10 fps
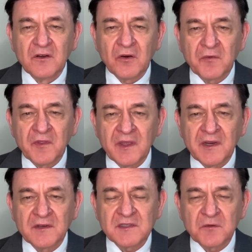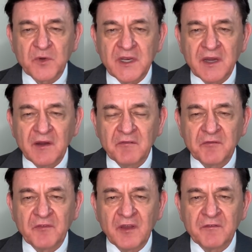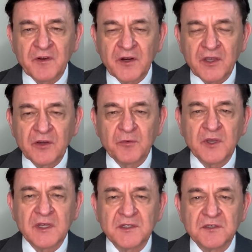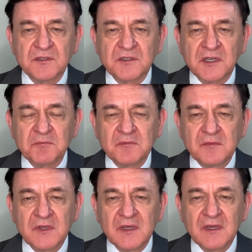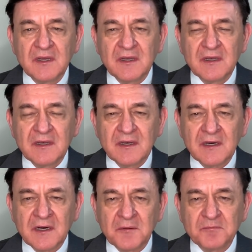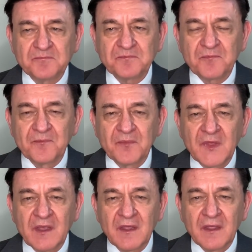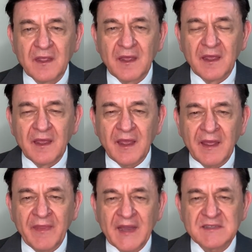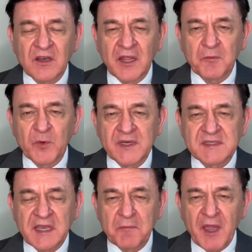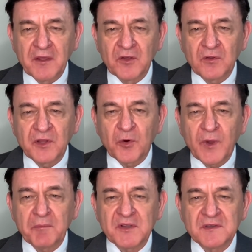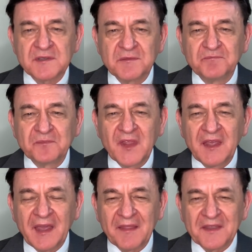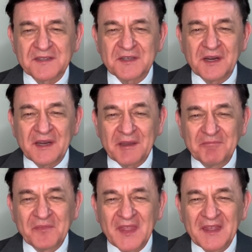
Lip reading: over the years, and we now have a very good relationship. And that's all I'm going to say about nuclear weapons at this time.